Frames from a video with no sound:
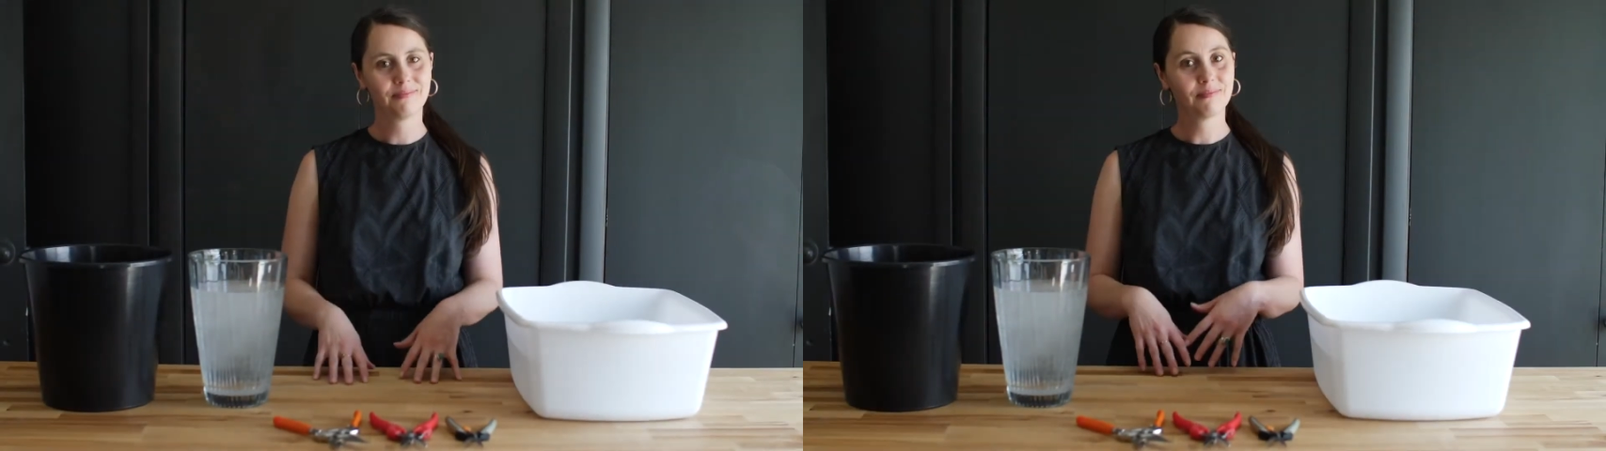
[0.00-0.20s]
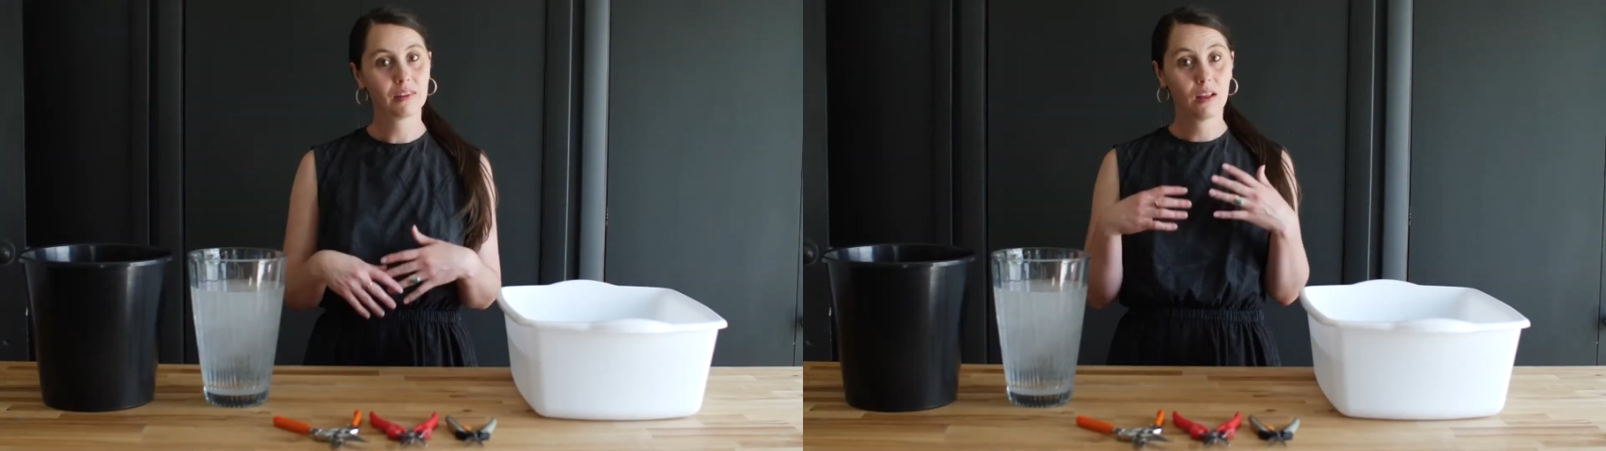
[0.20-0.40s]

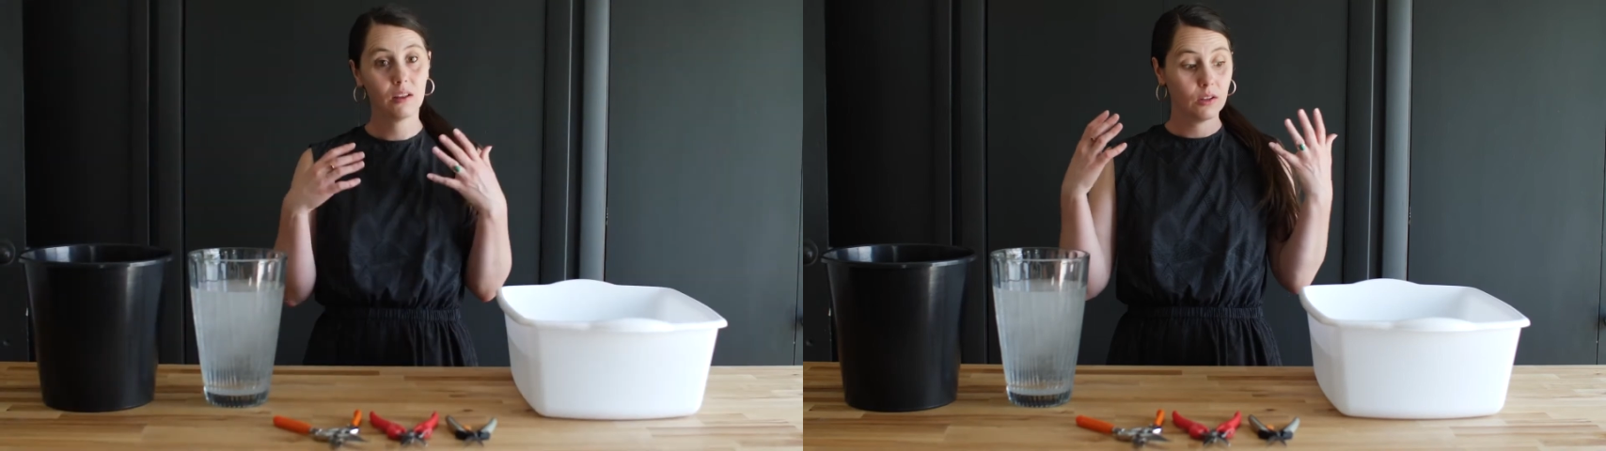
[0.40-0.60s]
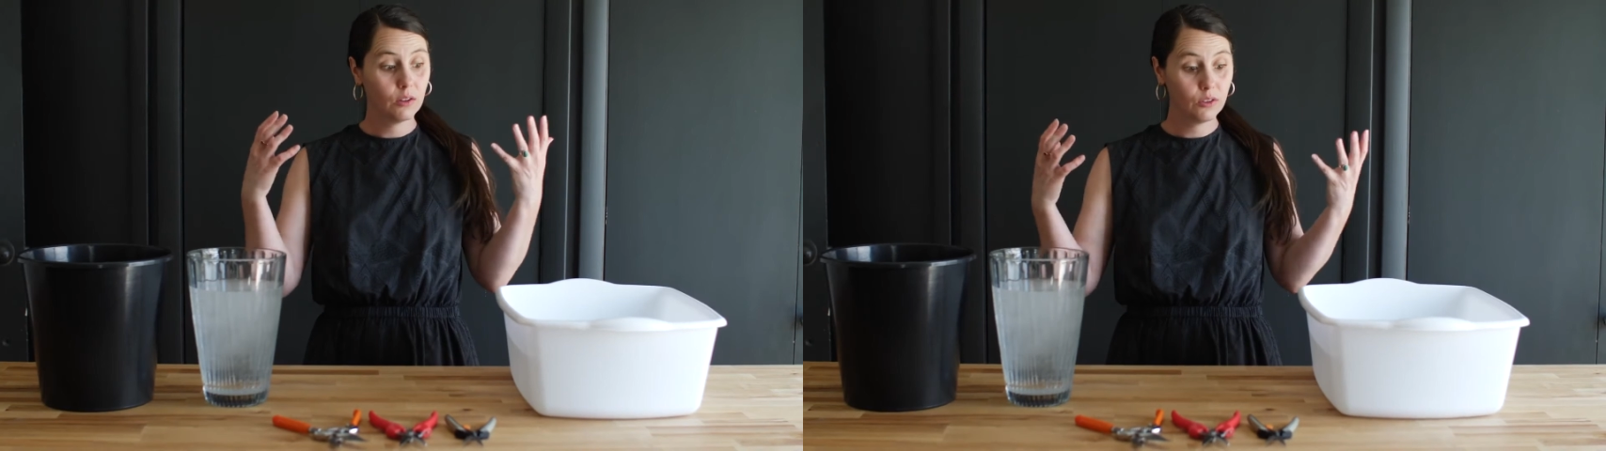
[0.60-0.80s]
Go.
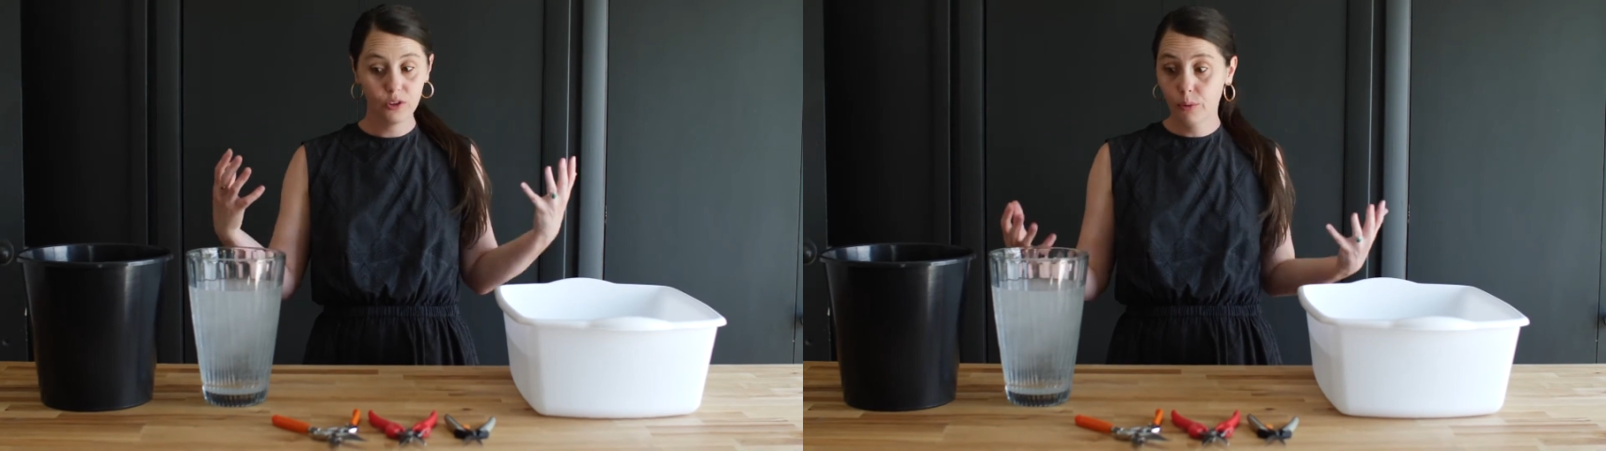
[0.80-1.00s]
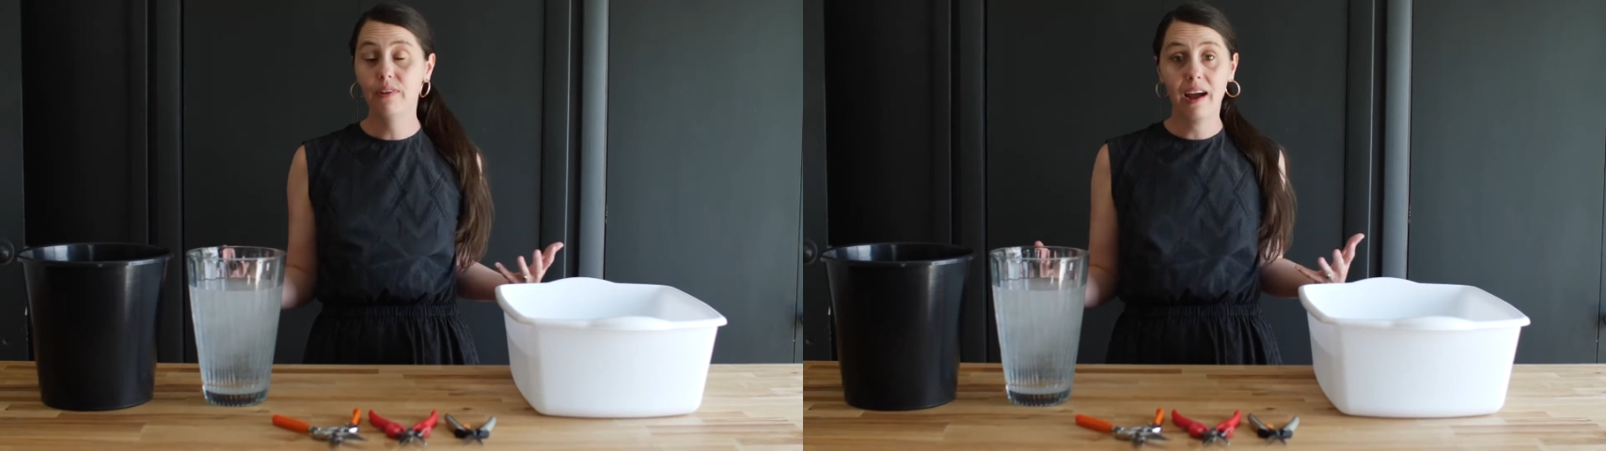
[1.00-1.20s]

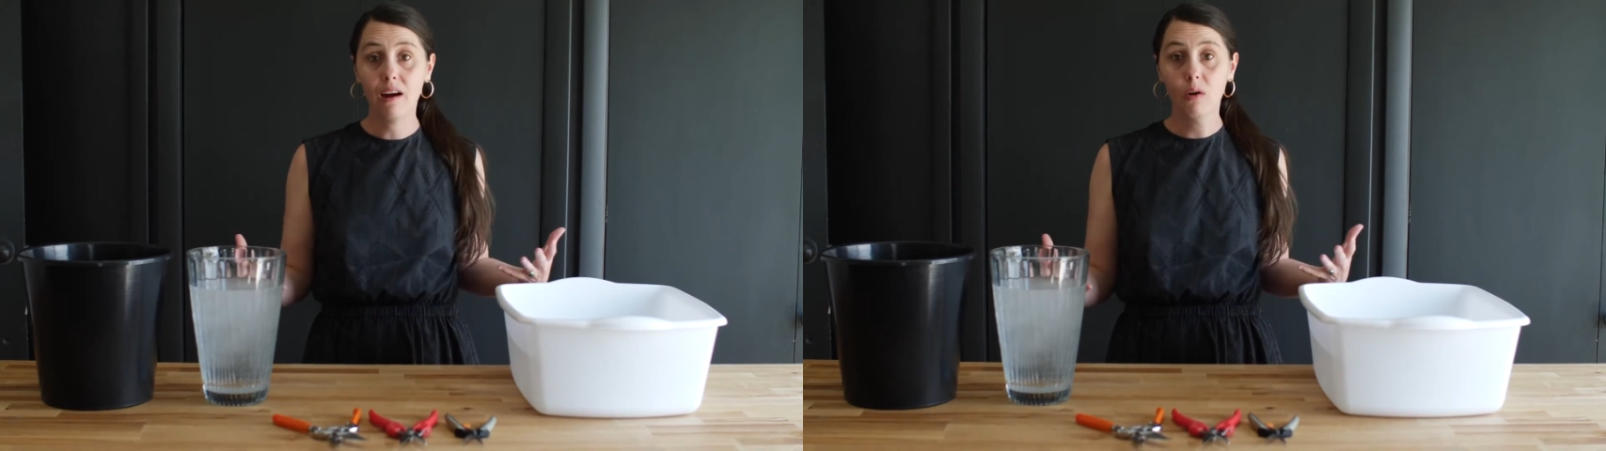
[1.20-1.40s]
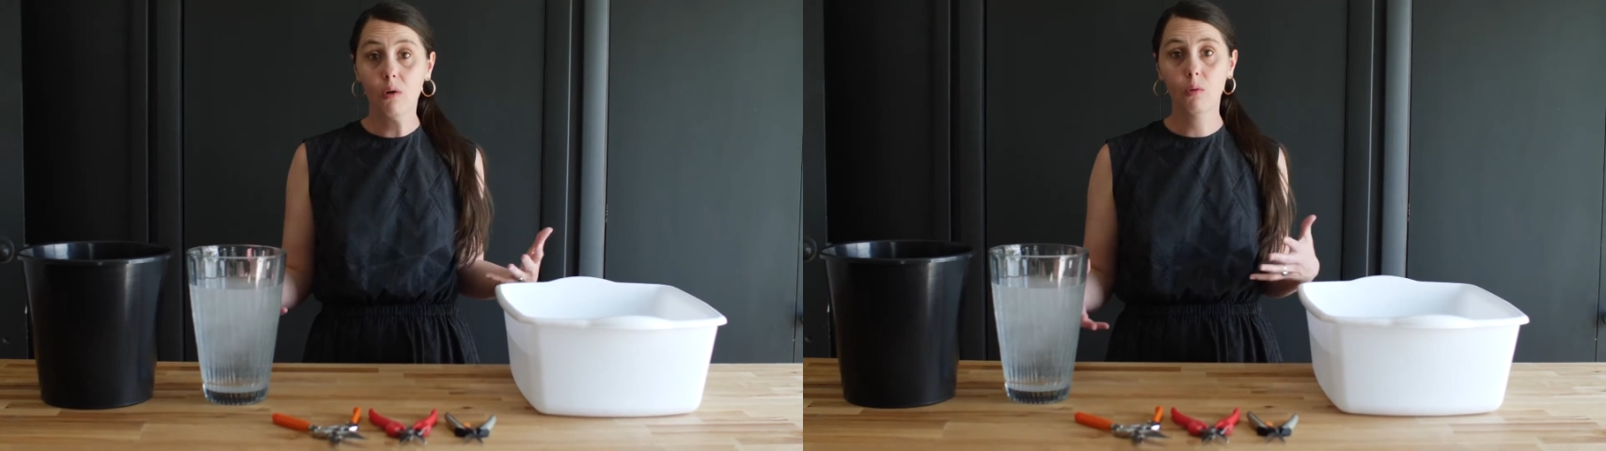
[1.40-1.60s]
So
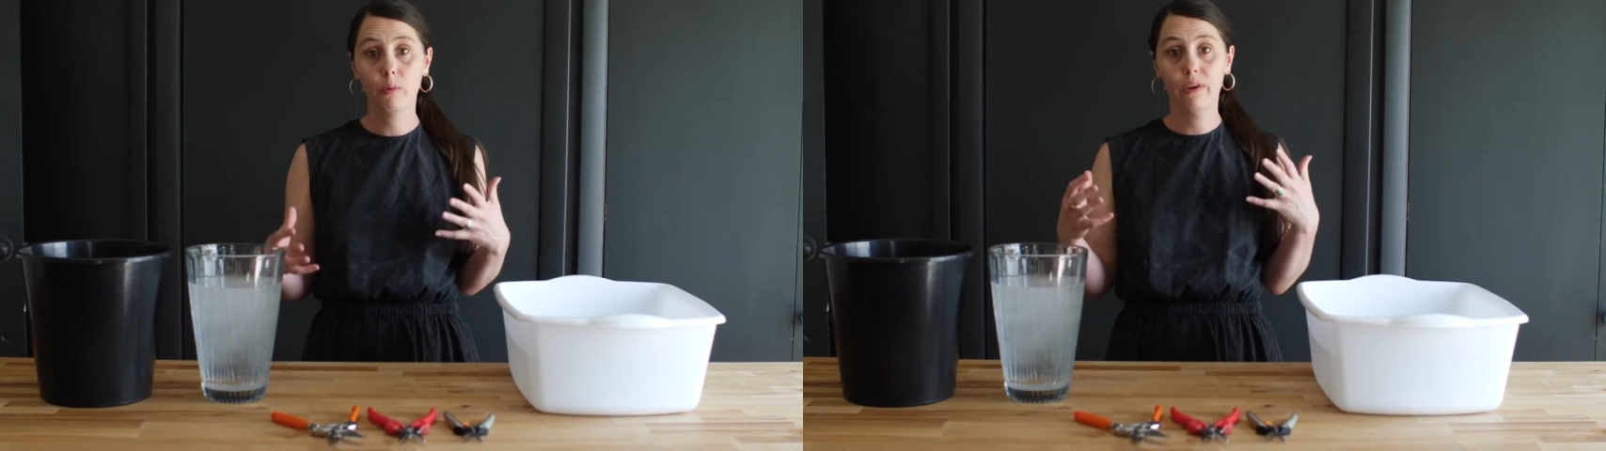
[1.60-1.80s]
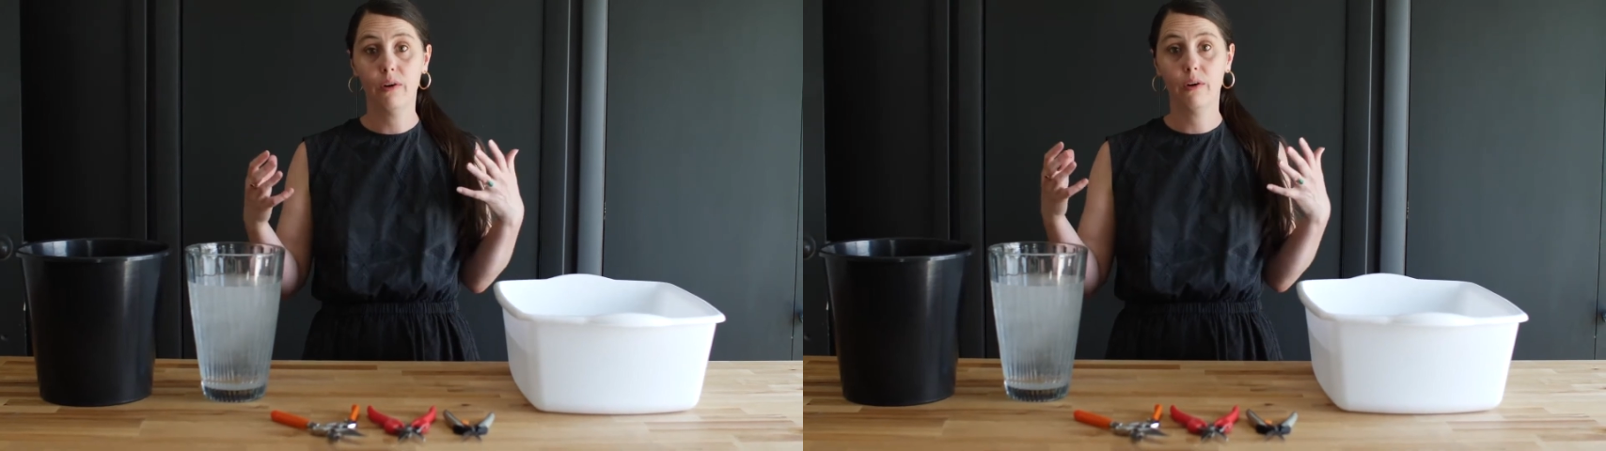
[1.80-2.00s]
now
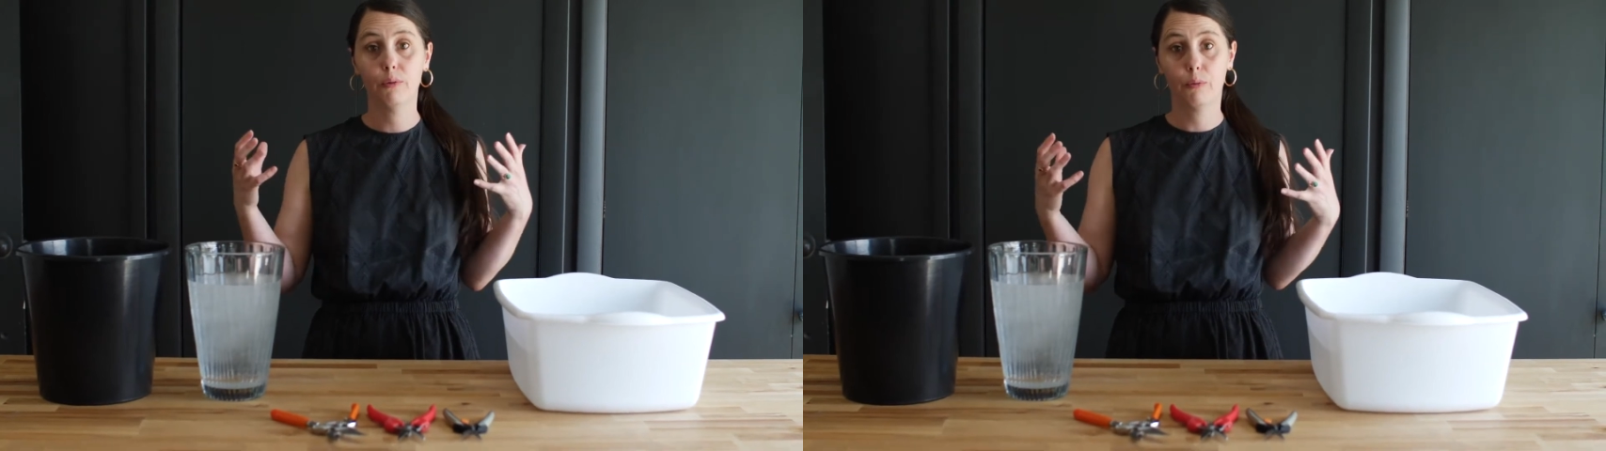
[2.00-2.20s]
we are